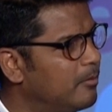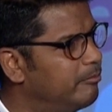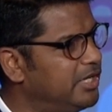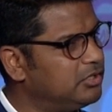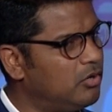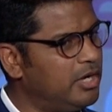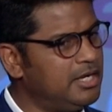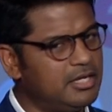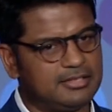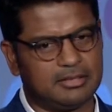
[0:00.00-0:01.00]

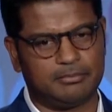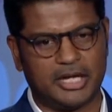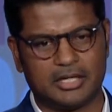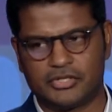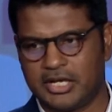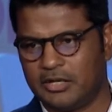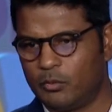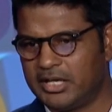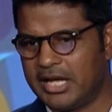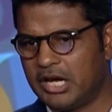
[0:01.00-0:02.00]
Bitcoin is to blockchain
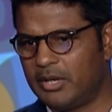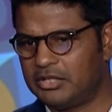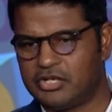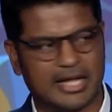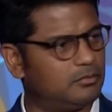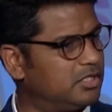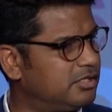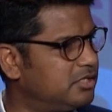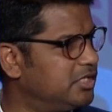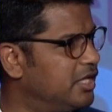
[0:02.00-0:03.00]
what AOL chat was
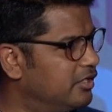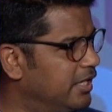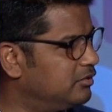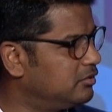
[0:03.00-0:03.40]
to the internet.